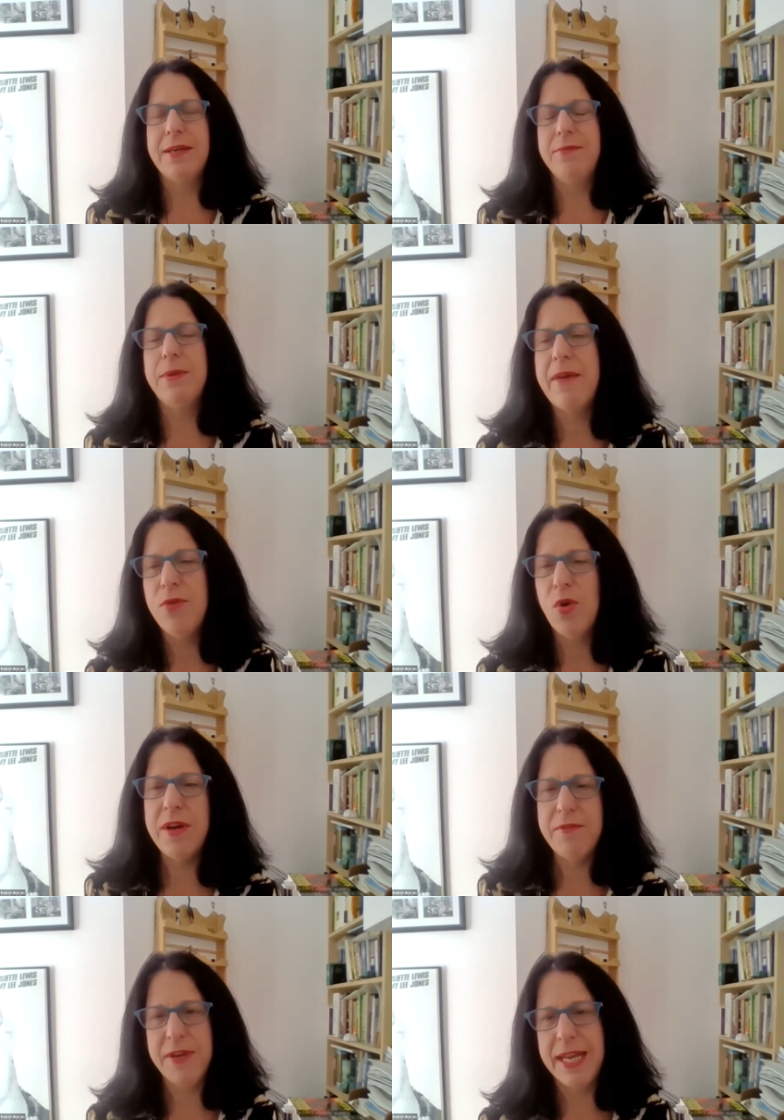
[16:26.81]
I haven't
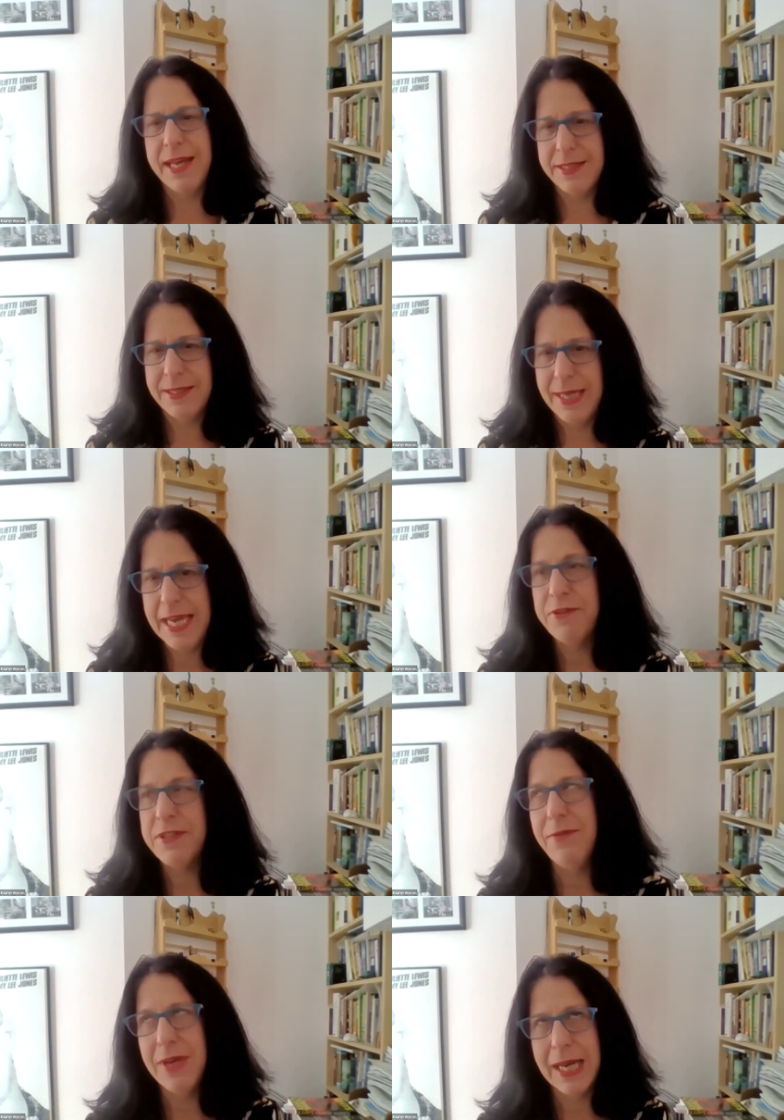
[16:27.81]
quite figured out if it's
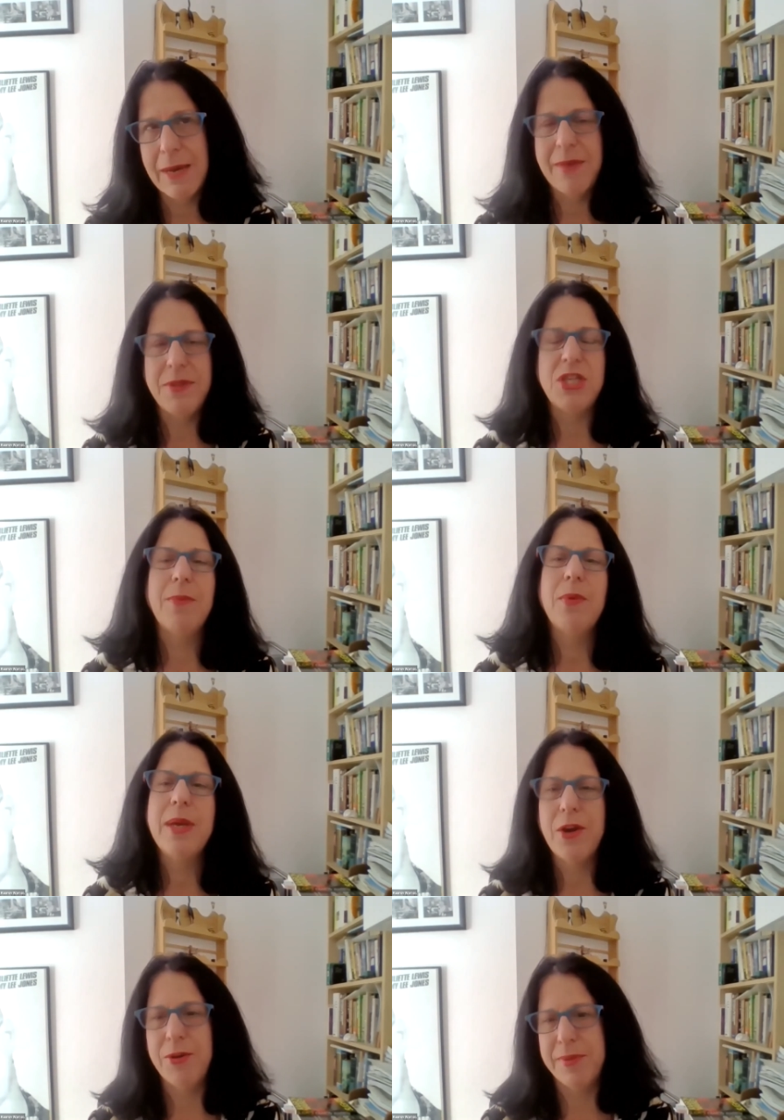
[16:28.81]
even going to come out this year, but we
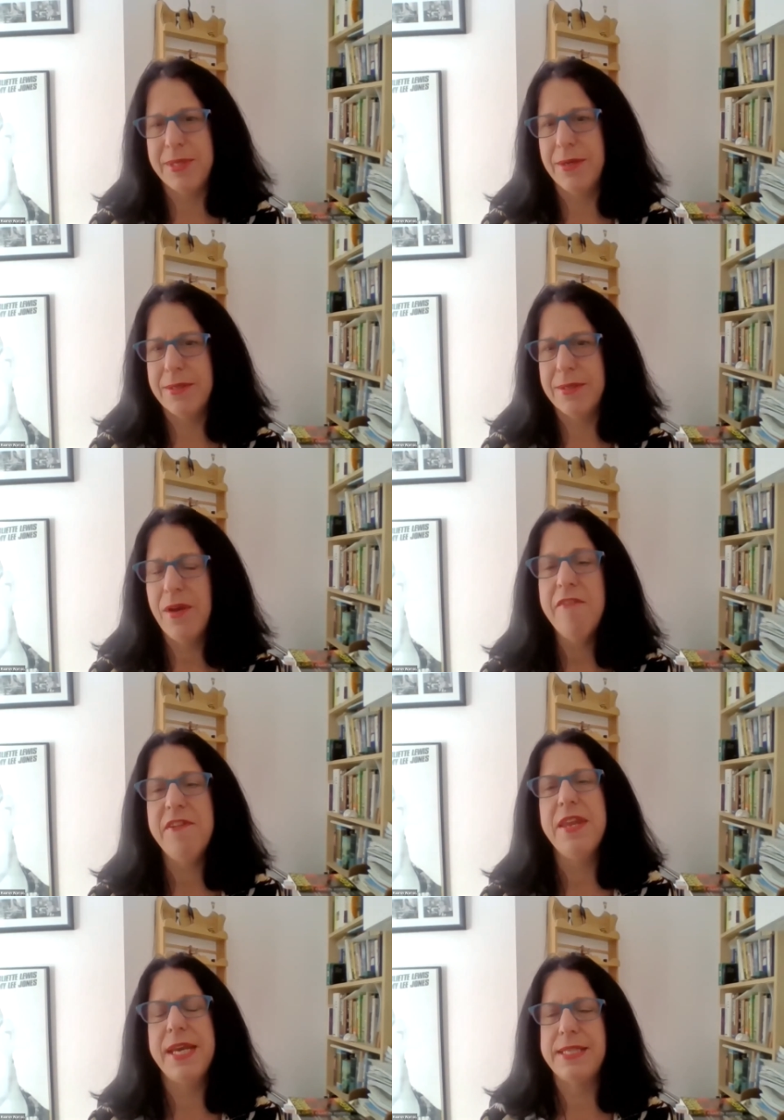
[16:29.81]
hope so. So
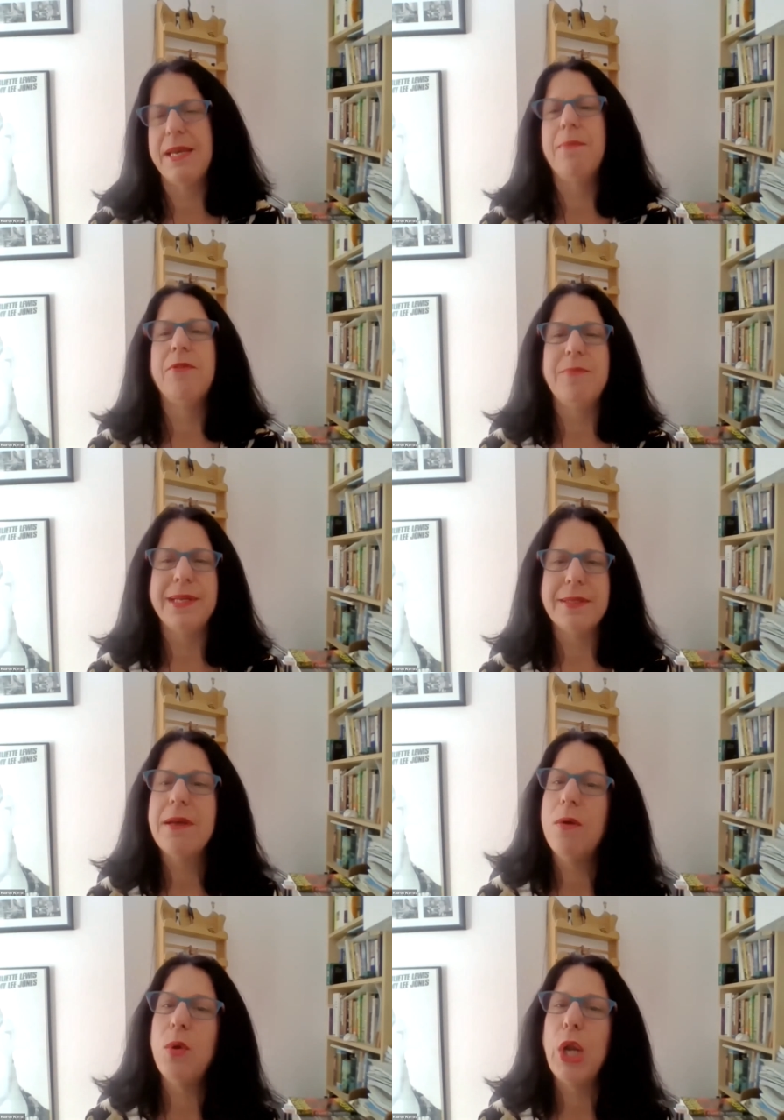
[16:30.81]
hopefully the next couple of months.
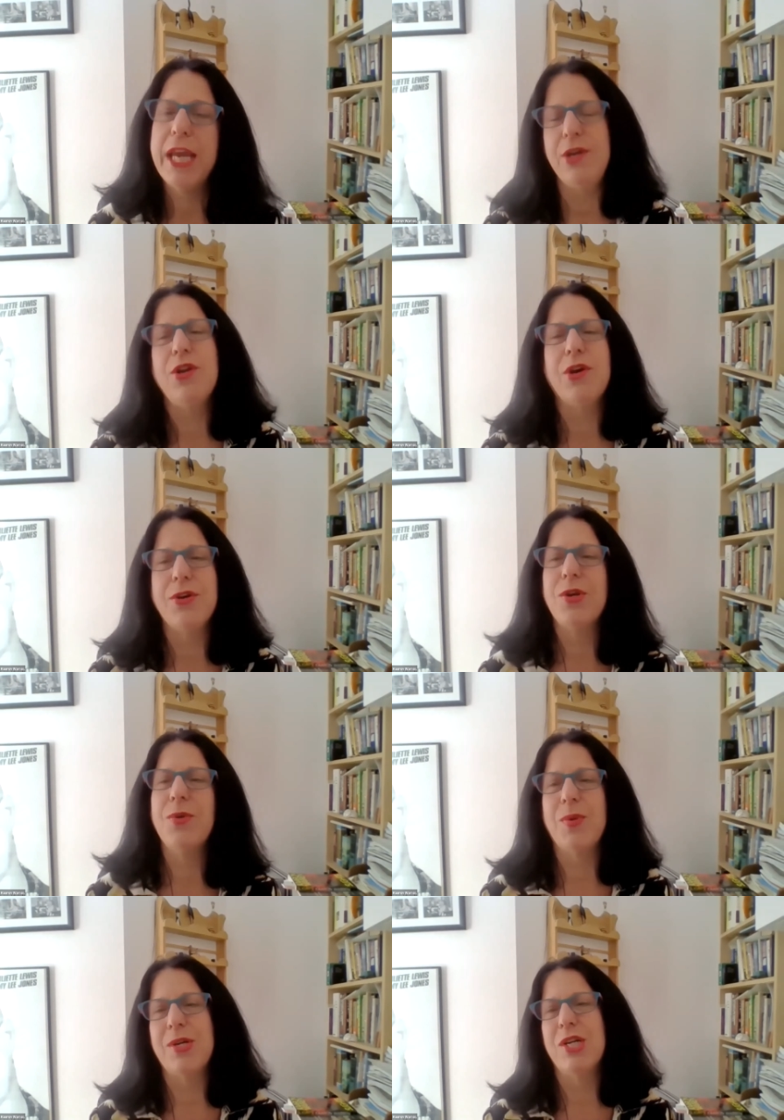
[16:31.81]
I will let you know.
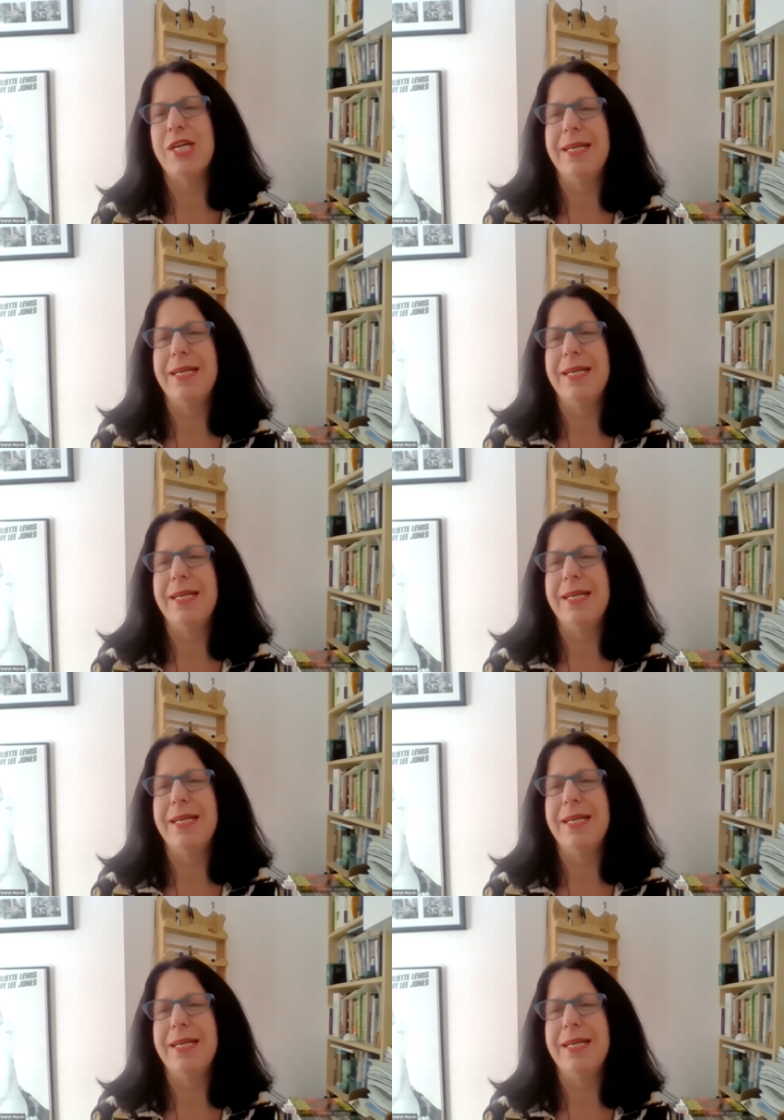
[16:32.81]
Don't worry.